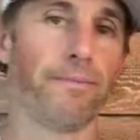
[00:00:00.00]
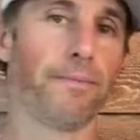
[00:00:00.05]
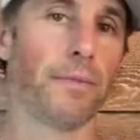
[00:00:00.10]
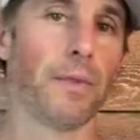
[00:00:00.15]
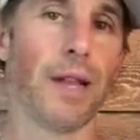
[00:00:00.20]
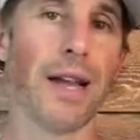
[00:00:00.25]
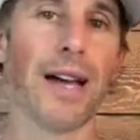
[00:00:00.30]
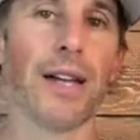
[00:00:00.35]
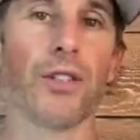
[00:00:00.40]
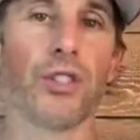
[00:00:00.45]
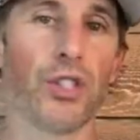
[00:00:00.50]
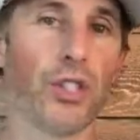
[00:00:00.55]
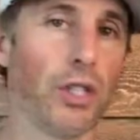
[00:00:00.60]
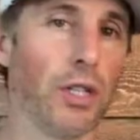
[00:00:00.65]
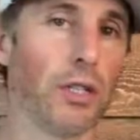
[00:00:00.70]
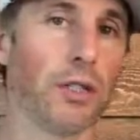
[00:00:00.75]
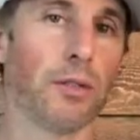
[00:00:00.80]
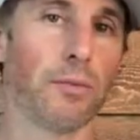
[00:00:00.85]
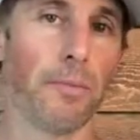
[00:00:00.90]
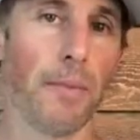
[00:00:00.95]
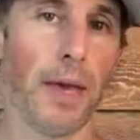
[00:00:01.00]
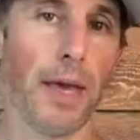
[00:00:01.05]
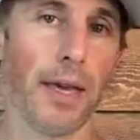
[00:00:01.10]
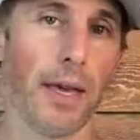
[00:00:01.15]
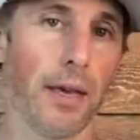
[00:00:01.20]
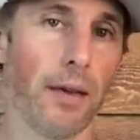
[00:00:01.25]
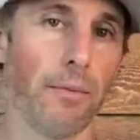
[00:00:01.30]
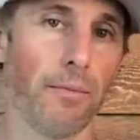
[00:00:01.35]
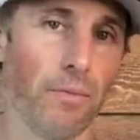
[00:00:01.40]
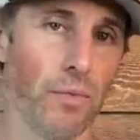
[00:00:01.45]
not just
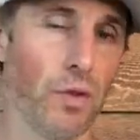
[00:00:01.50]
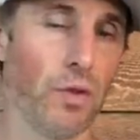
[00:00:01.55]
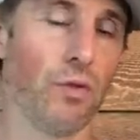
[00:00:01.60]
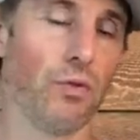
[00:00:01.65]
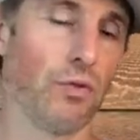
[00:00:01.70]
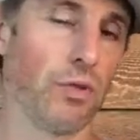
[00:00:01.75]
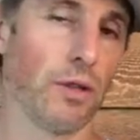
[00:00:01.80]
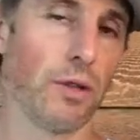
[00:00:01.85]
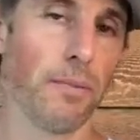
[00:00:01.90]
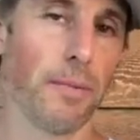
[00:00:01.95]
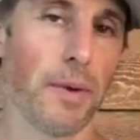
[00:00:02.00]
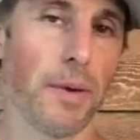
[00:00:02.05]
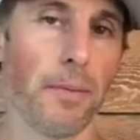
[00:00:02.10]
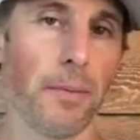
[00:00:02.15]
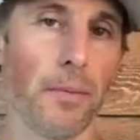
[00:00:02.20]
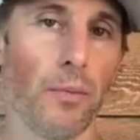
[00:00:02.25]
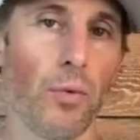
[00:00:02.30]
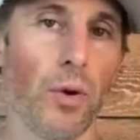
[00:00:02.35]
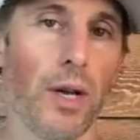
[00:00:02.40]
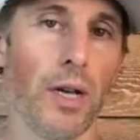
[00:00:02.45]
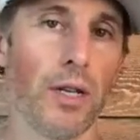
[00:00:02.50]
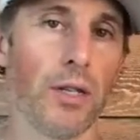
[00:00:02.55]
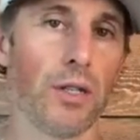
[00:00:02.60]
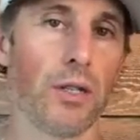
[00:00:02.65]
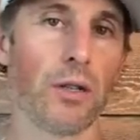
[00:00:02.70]
making usually minimum wage,